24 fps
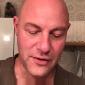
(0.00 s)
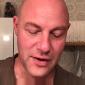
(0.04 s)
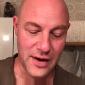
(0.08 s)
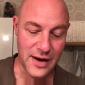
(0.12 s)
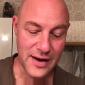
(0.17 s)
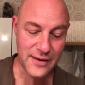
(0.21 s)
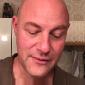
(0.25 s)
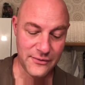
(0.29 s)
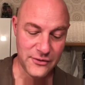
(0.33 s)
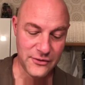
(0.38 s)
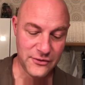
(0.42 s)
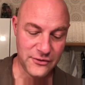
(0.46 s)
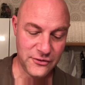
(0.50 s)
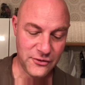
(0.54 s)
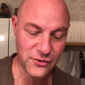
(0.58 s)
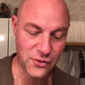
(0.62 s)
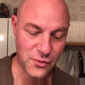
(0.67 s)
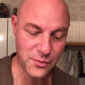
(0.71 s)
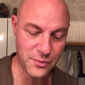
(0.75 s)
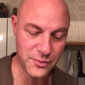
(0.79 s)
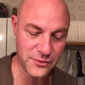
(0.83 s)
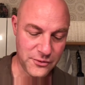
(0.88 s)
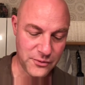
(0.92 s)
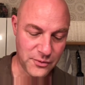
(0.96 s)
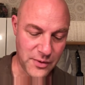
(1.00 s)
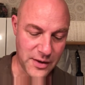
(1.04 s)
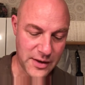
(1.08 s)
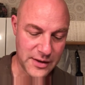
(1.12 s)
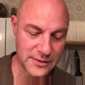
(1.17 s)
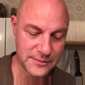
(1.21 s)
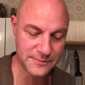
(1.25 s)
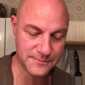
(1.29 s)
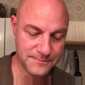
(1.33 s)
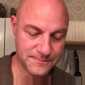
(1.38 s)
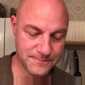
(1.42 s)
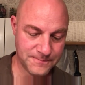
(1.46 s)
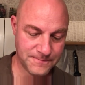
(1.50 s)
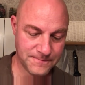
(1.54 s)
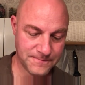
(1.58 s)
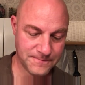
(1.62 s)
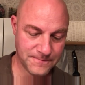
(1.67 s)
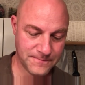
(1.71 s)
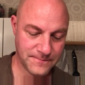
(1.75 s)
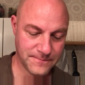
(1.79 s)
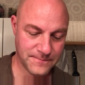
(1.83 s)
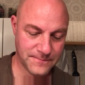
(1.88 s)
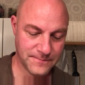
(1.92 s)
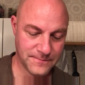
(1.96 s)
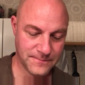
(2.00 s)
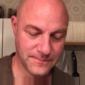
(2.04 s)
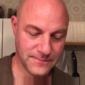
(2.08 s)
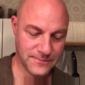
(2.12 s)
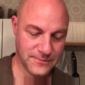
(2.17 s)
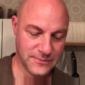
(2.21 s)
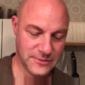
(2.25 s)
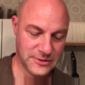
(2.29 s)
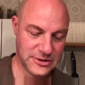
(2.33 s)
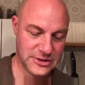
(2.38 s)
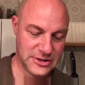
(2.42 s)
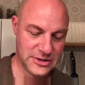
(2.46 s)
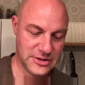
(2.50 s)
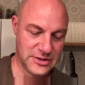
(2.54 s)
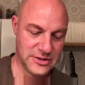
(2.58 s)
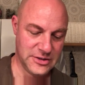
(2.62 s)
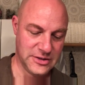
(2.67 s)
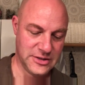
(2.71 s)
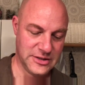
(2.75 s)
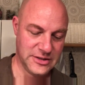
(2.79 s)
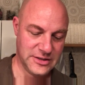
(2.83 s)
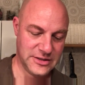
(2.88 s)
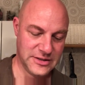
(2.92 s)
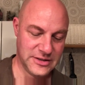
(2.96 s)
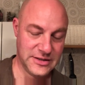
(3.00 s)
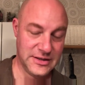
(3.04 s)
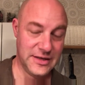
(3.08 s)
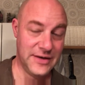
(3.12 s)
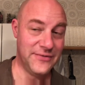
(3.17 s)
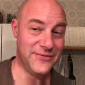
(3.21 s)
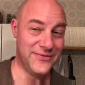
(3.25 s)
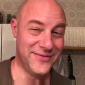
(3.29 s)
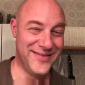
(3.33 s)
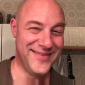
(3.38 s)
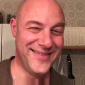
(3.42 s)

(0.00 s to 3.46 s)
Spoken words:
I have the soap as well, which I got as a gift.